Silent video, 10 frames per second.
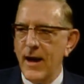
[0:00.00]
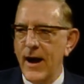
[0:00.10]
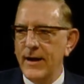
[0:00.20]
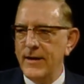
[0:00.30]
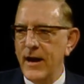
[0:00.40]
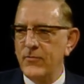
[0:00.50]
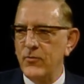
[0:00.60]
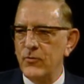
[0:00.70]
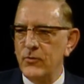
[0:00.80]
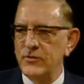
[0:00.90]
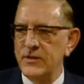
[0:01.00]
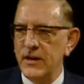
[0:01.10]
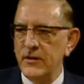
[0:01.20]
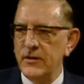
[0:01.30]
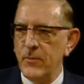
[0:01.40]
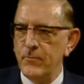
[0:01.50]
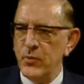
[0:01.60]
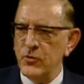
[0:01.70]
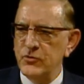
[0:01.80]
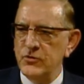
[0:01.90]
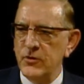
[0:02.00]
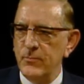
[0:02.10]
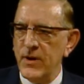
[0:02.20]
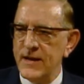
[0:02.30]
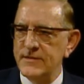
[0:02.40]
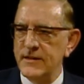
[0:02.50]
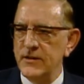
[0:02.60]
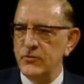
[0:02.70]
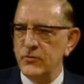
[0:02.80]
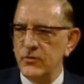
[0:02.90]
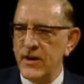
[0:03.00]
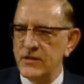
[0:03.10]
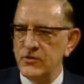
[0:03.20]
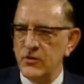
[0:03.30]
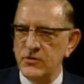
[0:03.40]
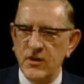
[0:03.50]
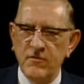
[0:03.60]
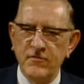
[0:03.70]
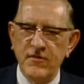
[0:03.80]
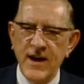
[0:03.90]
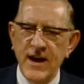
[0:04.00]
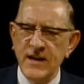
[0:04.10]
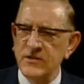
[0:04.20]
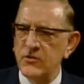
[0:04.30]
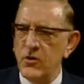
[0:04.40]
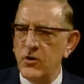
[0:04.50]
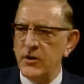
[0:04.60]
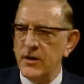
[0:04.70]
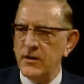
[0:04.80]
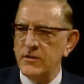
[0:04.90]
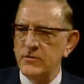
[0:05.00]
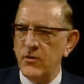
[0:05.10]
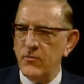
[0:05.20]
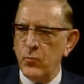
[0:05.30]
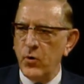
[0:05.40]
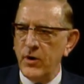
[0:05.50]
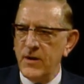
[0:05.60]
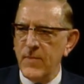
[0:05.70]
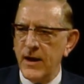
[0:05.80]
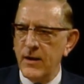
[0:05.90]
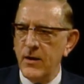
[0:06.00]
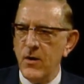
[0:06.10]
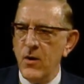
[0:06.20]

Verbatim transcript: I therefore consider it a personal blessing to address such a vast audience of worthy men